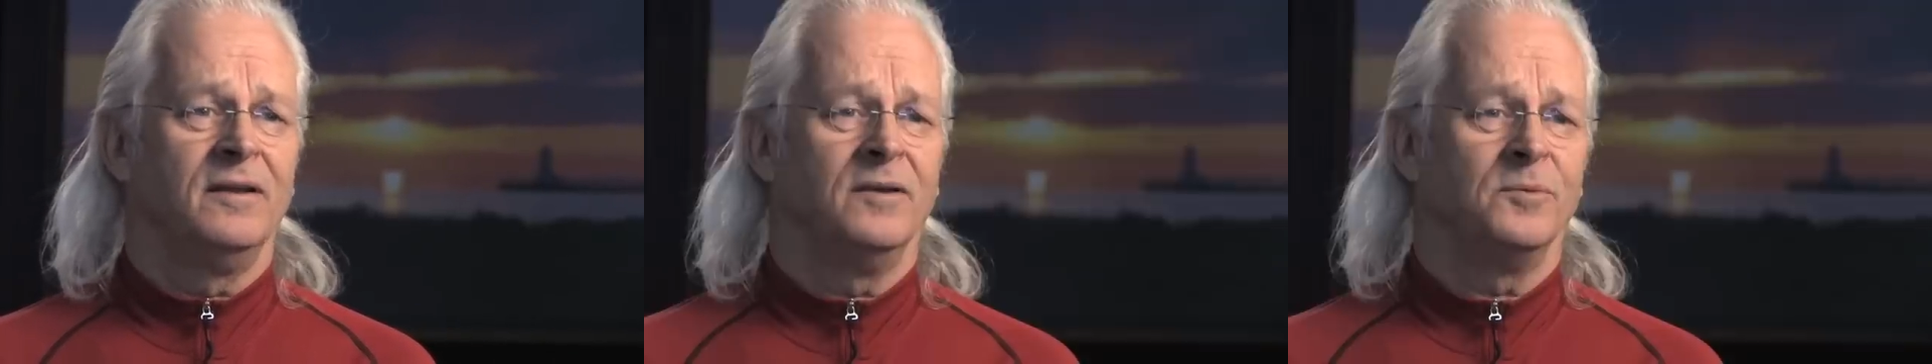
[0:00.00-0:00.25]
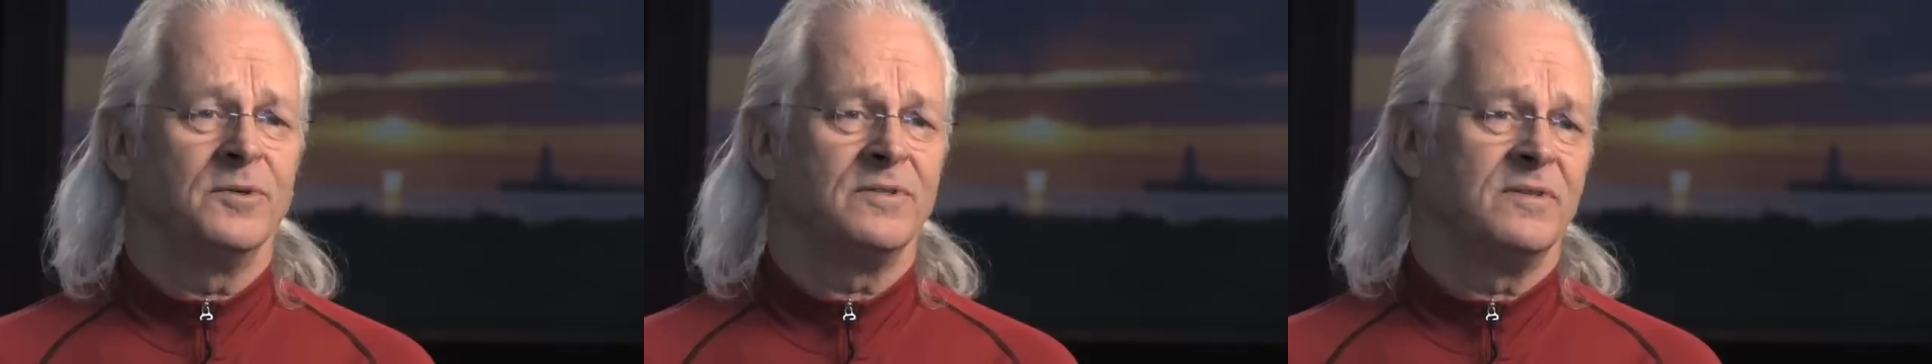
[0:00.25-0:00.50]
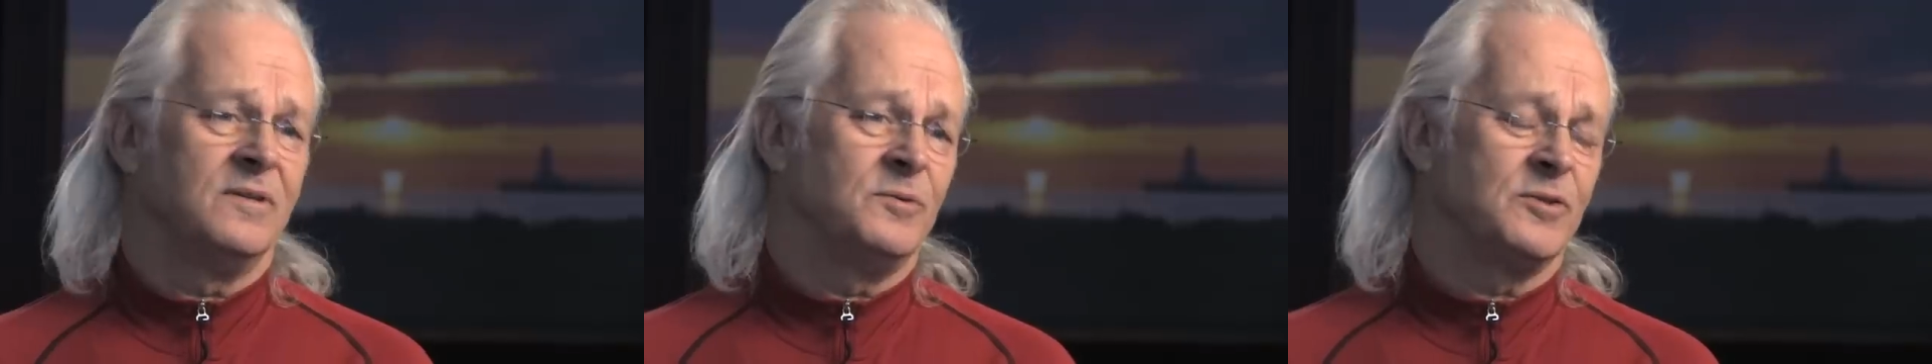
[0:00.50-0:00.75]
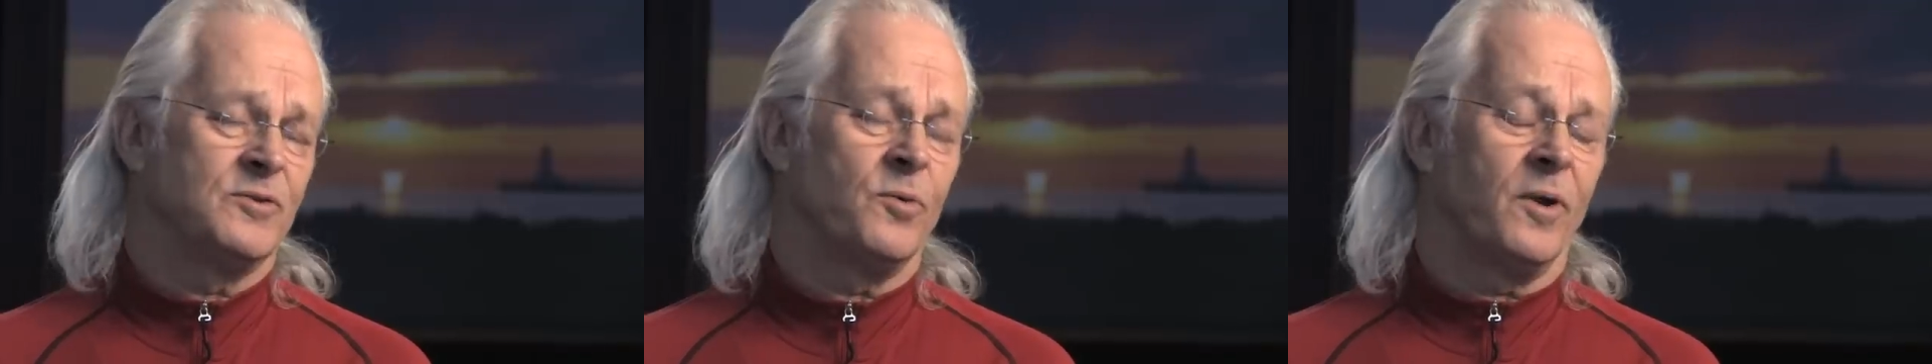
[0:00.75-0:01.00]
it was it
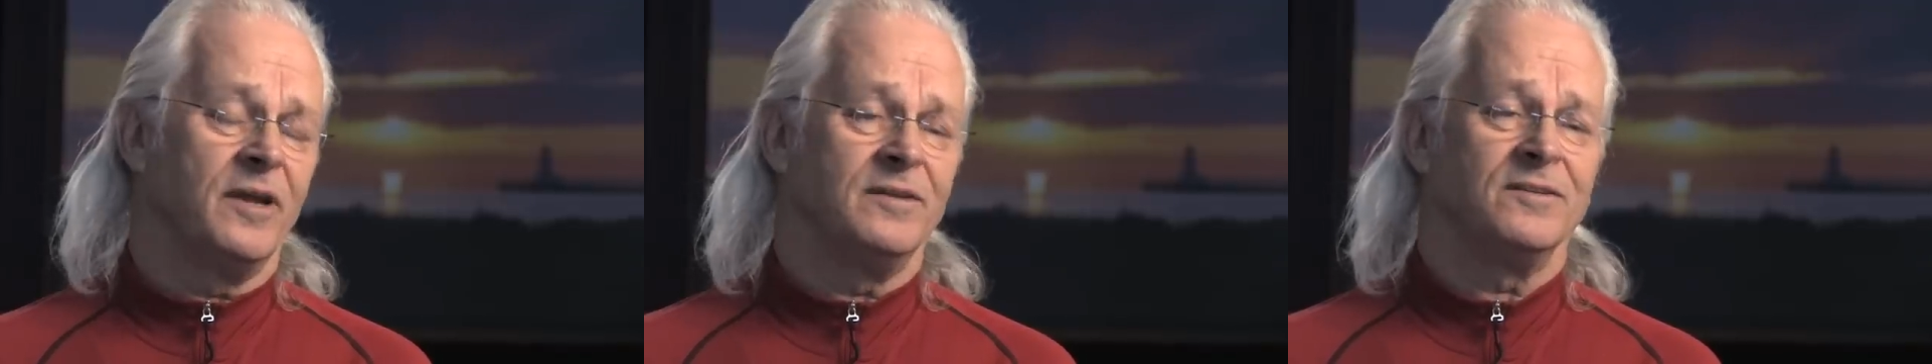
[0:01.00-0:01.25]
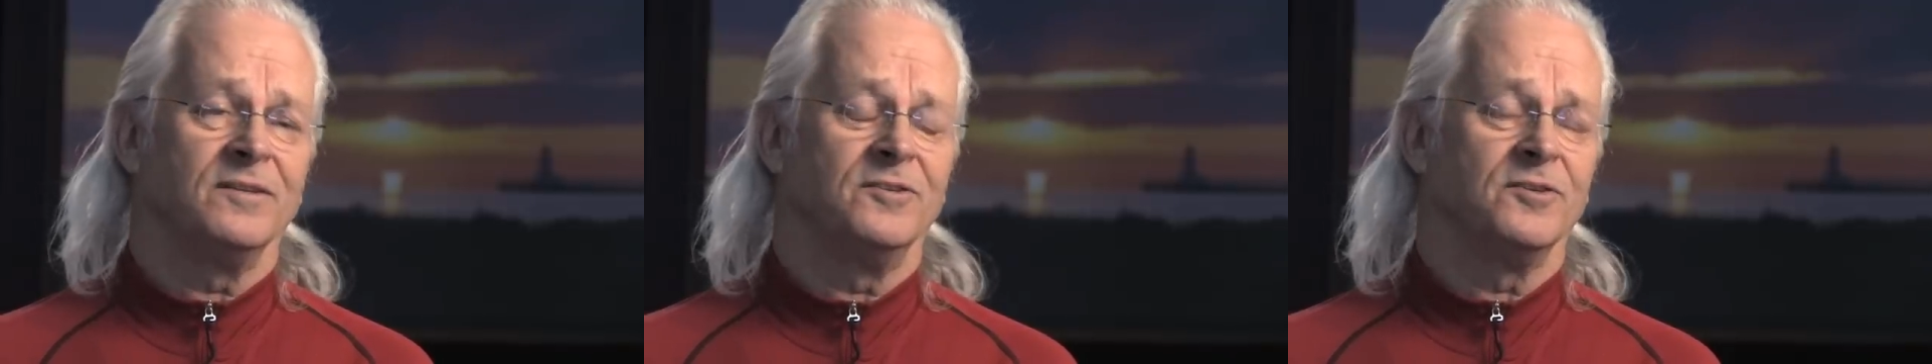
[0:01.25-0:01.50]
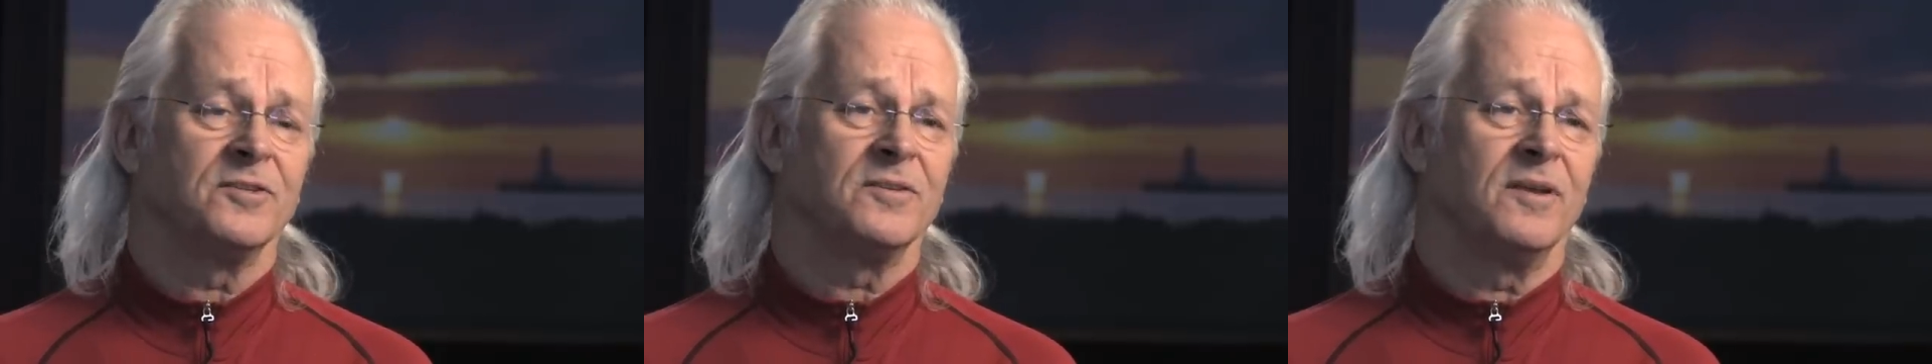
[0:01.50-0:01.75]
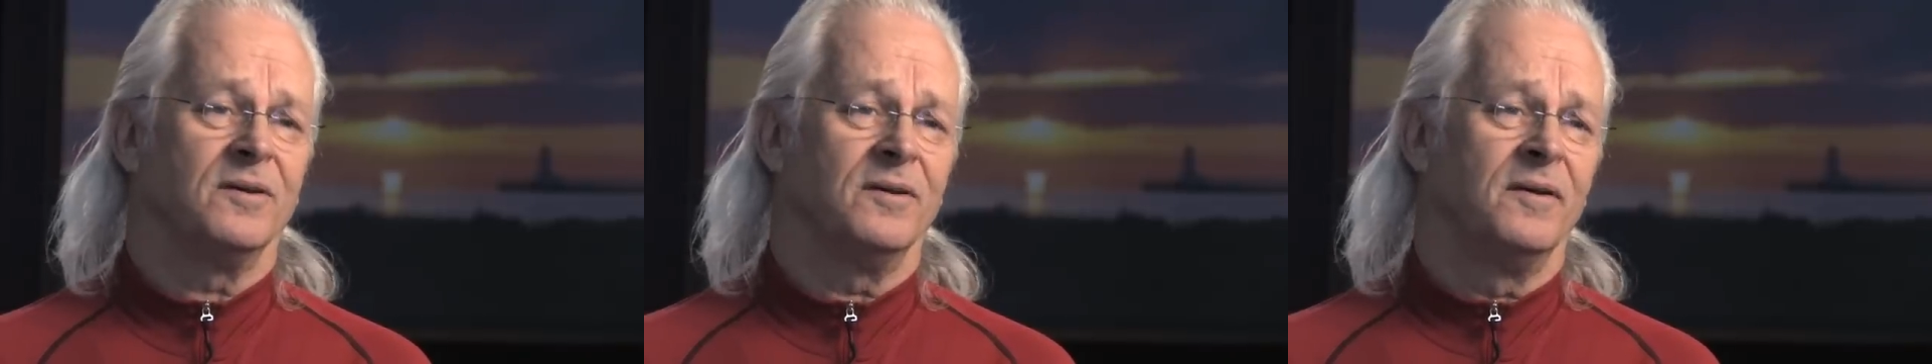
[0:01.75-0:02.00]
was great to
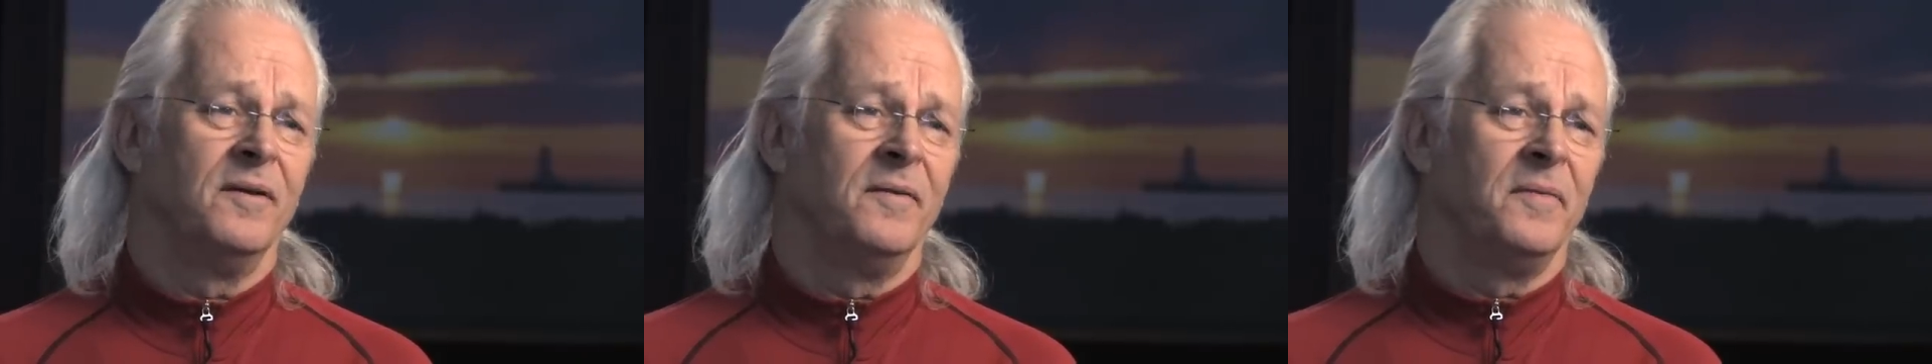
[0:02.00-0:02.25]
just uh,